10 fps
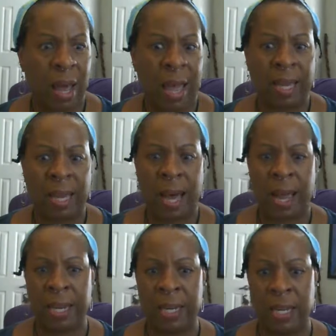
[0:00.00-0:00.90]
I
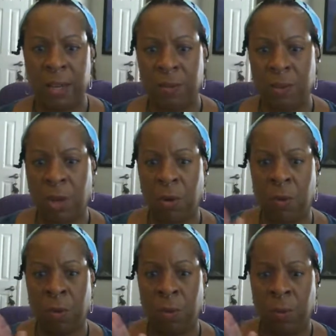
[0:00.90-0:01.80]
kind of
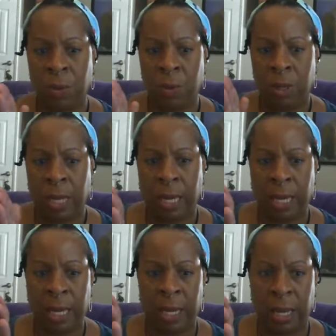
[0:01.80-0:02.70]
go and
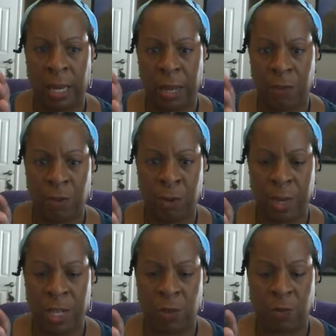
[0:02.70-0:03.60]
get
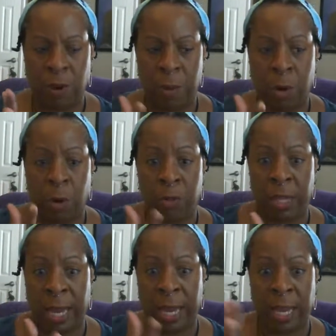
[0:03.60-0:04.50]
information from, or
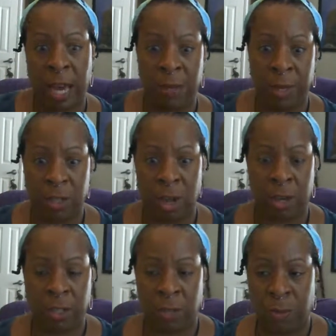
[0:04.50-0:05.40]
they come and
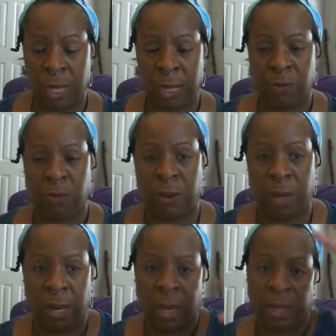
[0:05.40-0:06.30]
talk to me
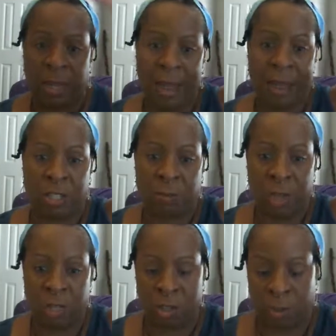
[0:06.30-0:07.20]
from that
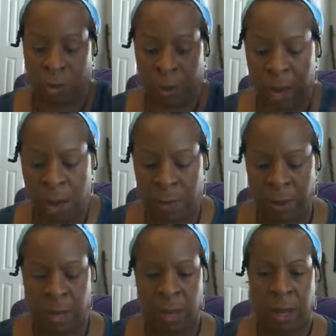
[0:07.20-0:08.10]
dimensional realm
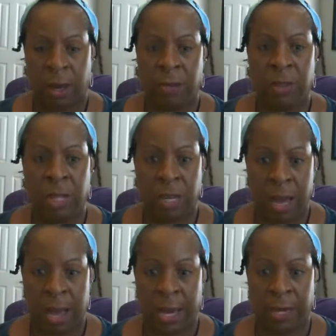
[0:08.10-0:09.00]
of the
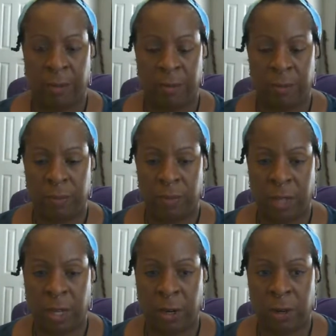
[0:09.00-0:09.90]
nine.
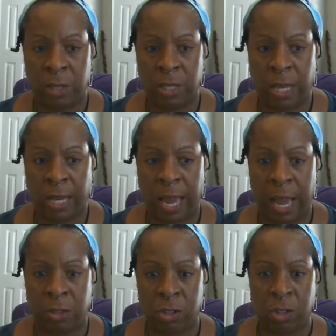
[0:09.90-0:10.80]
There is a
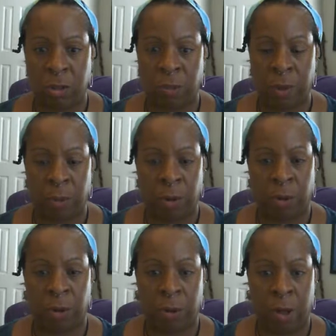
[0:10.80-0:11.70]
council
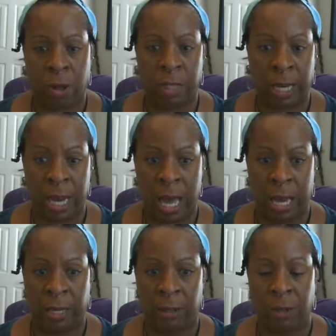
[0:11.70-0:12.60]
member called the
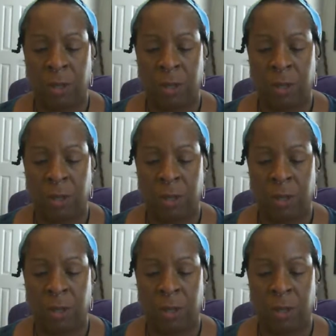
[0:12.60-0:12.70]
nine.